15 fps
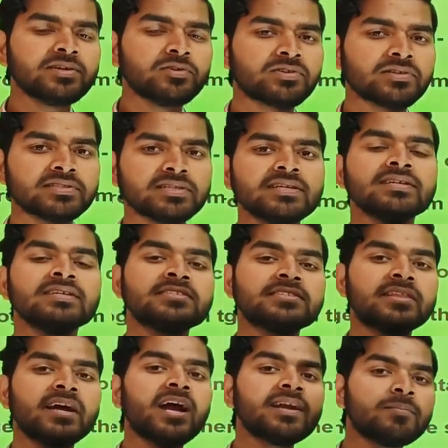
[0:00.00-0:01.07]
nutrition
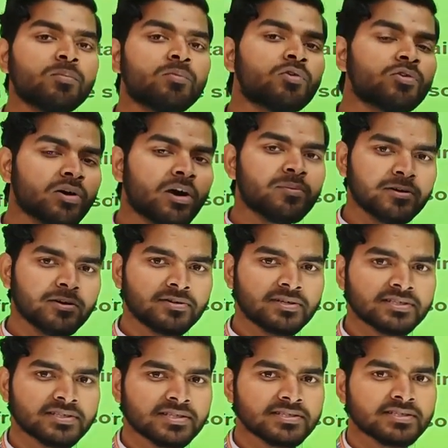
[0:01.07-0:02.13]
is that mode of
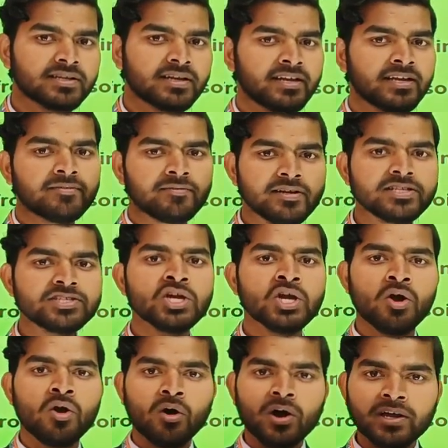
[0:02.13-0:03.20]
nutrition in which
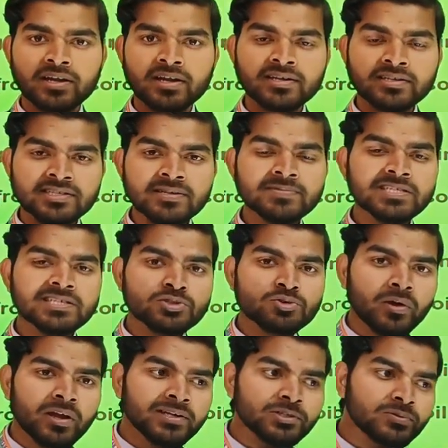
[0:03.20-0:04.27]
organisms is
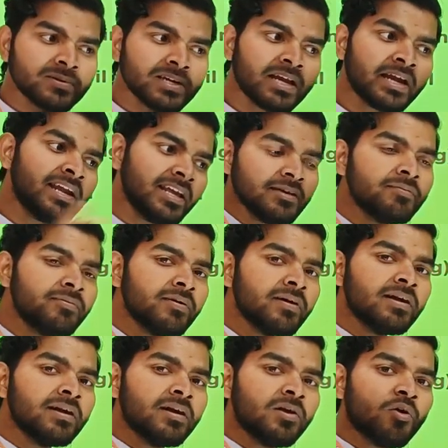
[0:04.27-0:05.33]
going to live
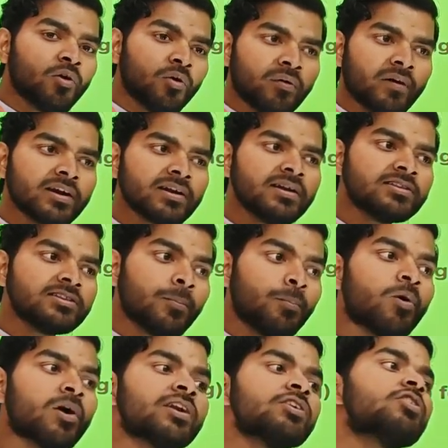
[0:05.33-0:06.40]
over the
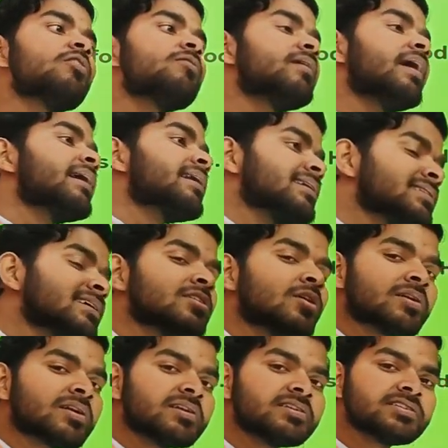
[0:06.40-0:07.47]
body of another
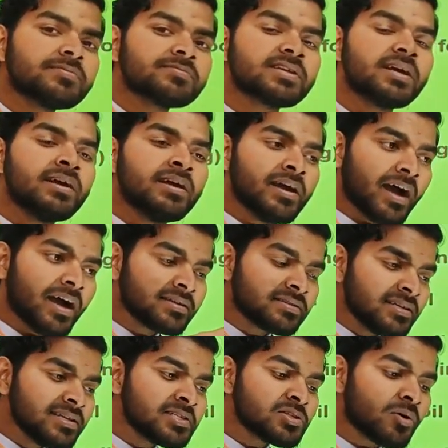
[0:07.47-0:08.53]
organisms,
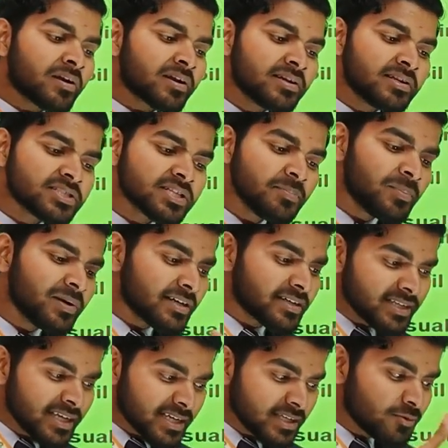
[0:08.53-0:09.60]
and this organism will
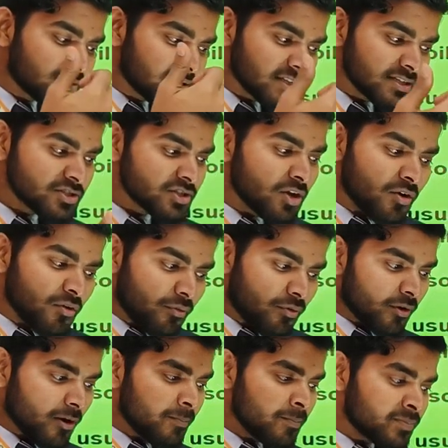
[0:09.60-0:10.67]
take nutrients
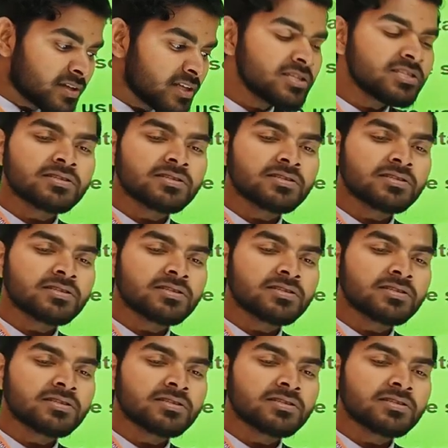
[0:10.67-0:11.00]
from